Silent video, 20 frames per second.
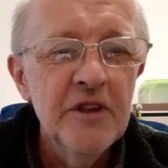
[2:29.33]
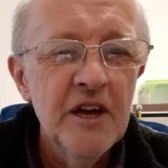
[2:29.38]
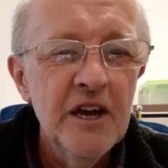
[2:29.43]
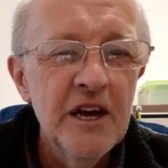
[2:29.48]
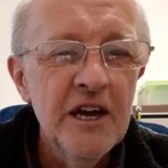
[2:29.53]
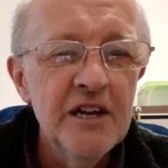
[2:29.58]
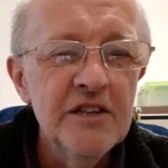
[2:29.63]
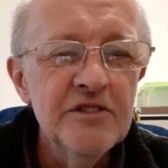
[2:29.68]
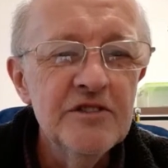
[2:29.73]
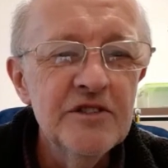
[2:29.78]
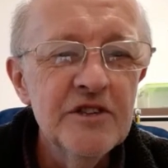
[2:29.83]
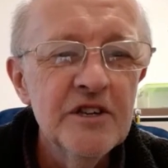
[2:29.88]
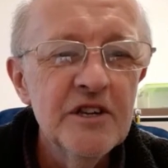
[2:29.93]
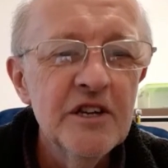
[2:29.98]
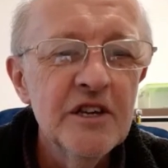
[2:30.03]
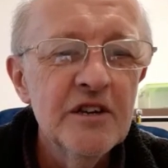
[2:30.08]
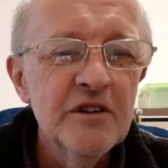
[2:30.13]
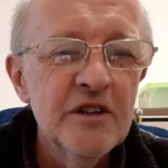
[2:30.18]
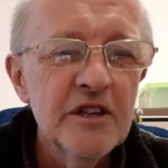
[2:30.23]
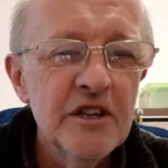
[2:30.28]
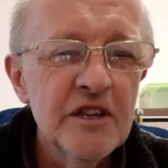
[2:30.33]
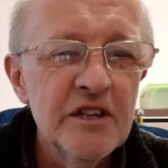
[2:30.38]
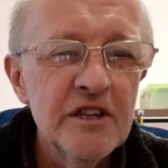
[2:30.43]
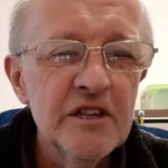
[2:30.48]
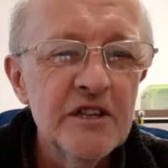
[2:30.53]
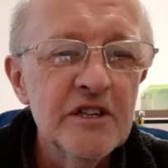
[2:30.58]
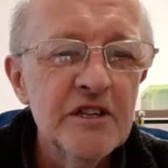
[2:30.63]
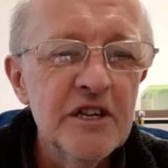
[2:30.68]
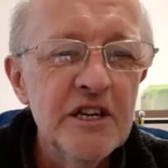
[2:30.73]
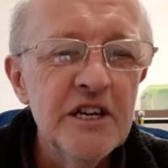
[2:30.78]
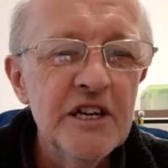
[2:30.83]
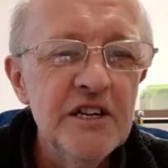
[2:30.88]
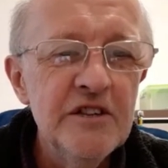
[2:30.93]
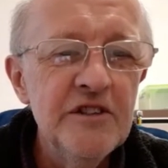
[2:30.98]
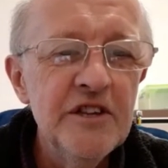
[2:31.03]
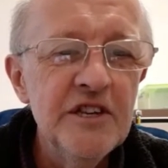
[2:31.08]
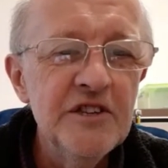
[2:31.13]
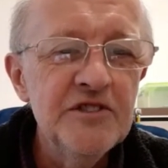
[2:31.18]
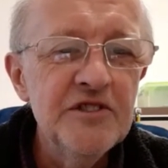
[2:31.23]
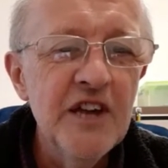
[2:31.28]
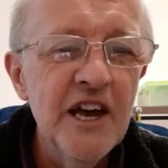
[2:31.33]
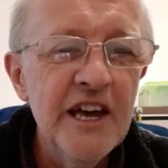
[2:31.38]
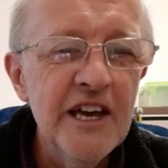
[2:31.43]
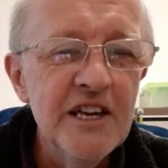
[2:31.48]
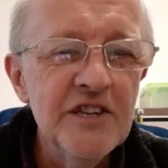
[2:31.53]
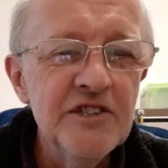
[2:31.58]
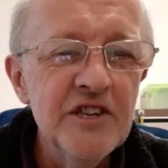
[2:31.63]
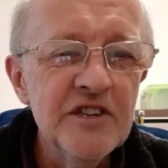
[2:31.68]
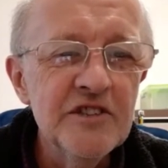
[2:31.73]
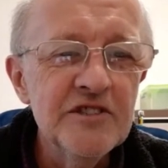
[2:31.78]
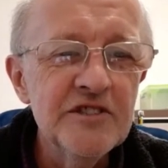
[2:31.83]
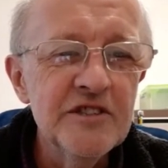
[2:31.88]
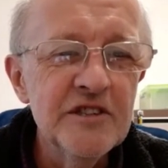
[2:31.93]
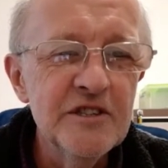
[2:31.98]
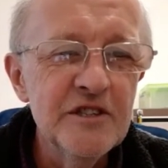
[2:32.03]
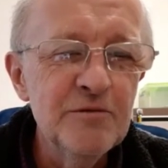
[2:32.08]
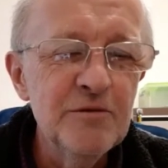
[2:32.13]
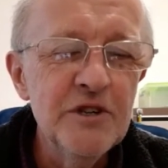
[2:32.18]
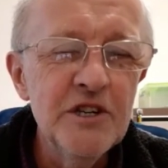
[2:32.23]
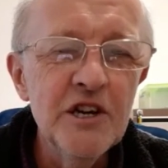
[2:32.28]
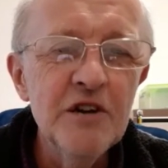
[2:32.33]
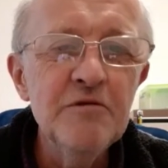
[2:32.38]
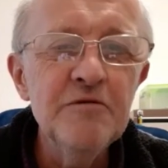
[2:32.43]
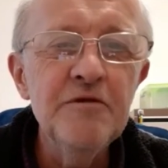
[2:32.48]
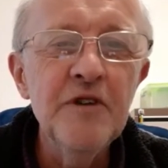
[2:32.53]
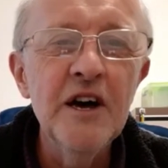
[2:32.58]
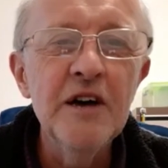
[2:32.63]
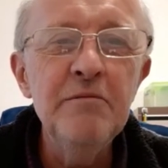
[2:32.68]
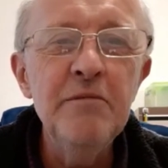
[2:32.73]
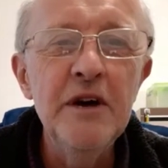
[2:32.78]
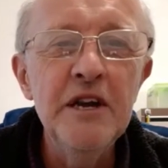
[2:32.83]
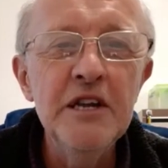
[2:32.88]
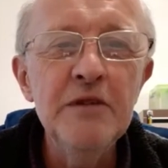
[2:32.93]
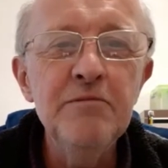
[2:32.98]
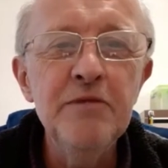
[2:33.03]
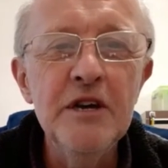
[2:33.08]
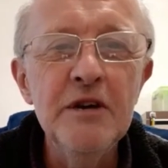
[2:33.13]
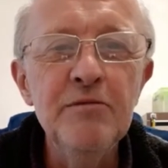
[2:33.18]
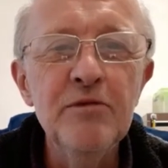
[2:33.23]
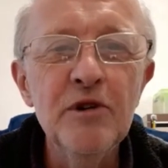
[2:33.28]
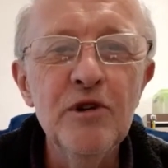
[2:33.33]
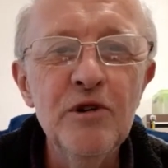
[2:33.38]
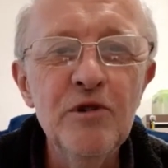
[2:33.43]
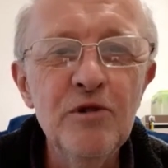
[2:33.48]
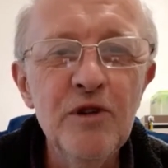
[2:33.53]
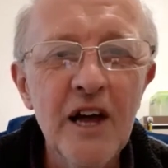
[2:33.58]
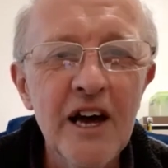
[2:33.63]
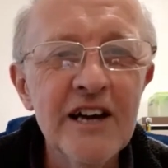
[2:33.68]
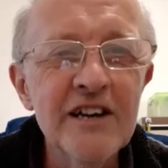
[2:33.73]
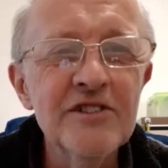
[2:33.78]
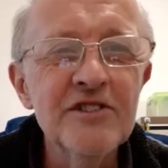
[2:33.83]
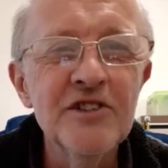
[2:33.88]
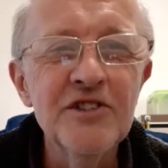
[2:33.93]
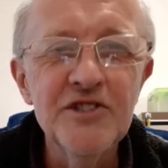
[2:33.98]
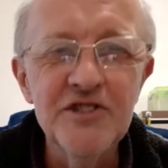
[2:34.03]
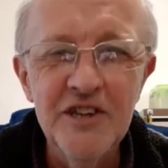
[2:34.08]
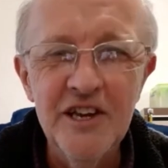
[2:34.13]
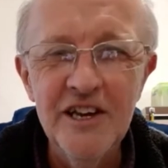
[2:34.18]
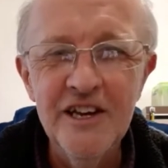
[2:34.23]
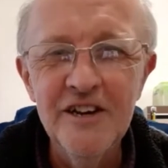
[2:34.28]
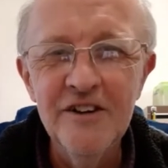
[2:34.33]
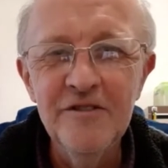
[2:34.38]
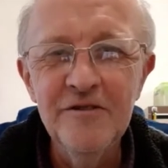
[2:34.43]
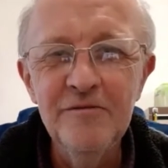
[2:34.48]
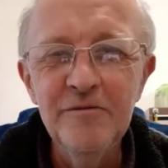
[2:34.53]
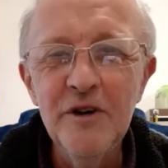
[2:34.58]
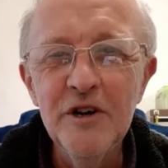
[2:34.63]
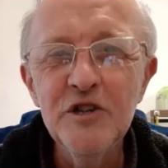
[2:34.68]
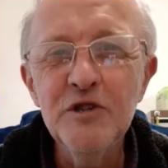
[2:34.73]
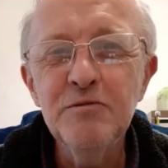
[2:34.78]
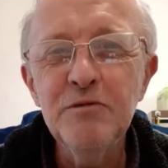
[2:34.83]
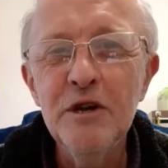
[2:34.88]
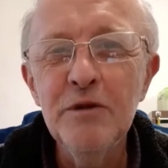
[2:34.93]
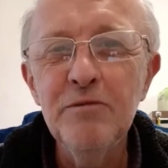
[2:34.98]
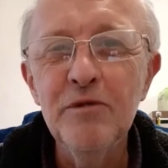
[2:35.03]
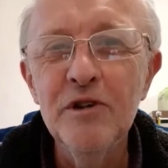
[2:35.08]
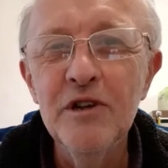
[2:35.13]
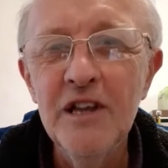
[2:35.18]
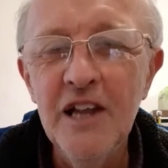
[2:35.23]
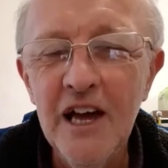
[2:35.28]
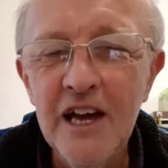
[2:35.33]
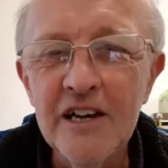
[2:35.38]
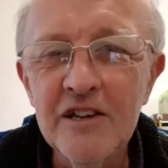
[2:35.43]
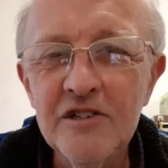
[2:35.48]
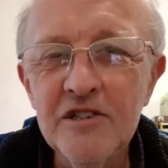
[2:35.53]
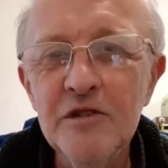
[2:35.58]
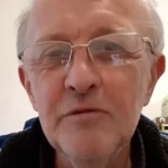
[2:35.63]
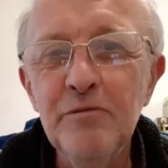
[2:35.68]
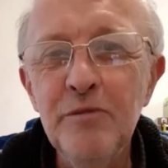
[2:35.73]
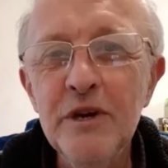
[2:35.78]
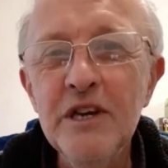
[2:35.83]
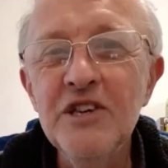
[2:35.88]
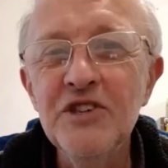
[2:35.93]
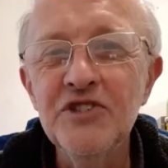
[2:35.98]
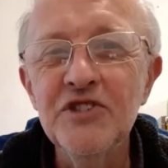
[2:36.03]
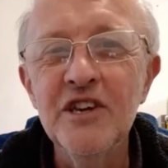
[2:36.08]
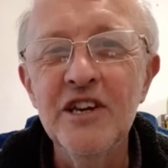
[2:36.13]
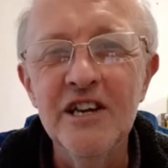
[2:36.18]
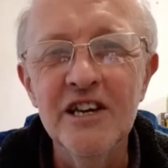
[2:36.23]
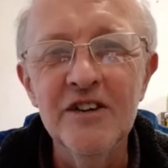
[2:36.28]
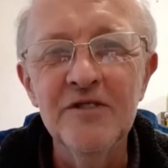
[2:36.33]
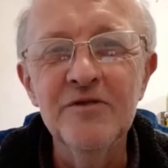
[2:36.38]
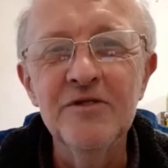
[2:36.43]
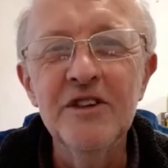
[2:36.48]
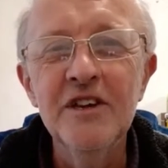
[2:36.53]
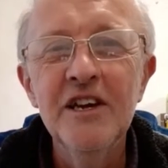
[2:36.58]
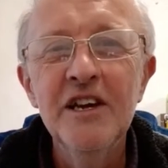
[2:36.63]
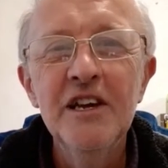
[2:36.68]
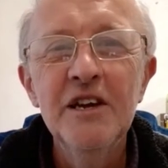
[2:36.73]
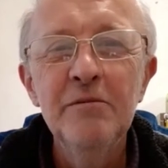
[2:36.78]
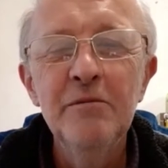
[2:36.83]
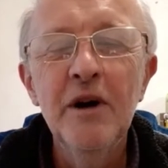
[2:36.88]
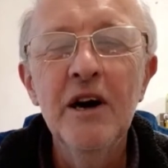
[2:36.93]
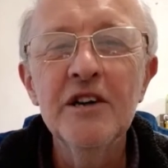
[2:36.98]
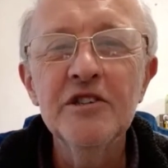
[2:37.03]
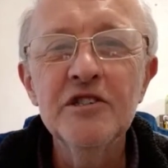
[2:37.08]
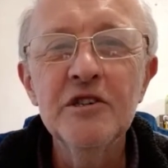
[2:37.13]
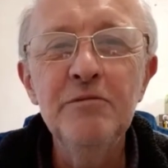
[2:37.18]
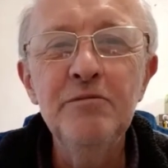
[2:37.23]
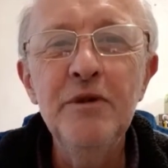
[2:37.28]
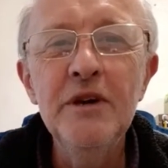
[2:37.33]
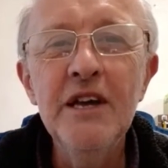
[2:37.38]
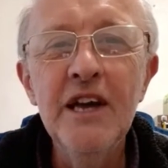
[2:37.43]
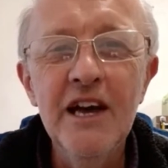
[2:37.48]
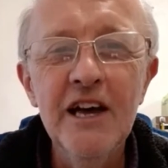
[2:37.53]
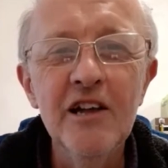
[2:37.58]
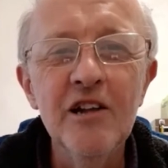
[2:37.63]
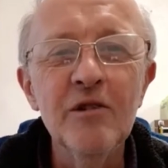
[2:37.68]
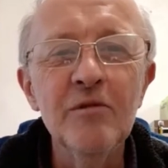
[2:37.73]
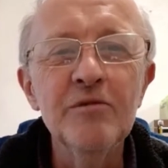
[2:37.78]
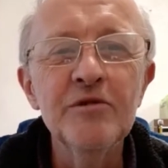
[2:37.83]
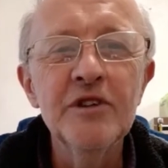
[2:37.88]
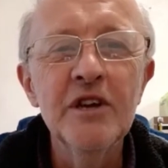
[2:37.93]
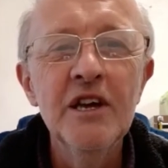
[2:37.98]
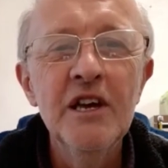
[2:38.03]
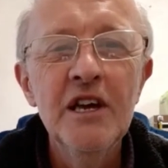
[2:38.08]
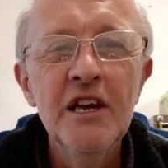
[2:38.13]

And in these days, it's, we don't find many people who like to serve. Most people like to be served, like to be helped.